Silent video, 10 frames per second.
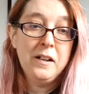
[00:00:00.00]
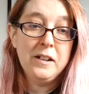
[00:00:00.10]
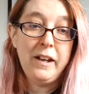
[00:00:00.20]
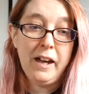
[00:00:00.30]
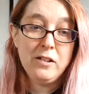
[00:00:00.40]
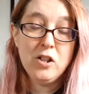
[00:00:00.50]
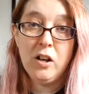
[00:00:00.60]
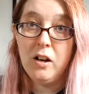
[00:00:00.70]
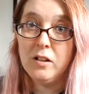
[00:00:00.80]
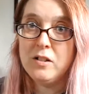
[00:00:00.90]
get
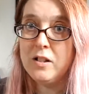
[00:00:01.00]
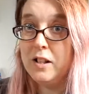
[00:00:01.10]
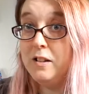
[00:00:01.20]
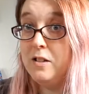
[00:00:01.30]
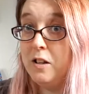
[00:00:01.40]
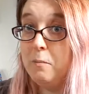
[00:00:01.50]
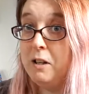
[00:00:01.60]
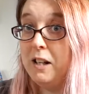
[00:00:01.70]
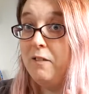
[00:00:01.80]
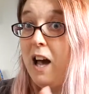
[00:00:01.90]
charged in
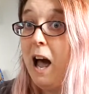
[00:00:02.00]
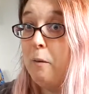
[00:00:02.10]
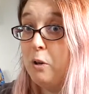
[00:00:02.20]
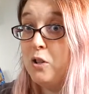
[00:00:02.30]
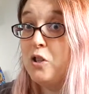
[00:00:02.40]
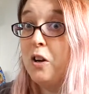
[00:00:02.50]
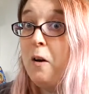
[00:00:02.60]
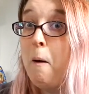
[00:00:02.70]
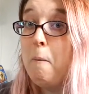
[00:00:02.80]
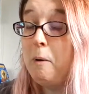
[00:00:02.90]
Germany for how much
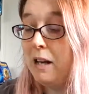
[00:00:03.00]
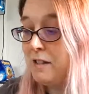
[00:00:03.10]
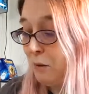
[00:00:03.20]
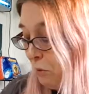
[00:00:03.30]
plastic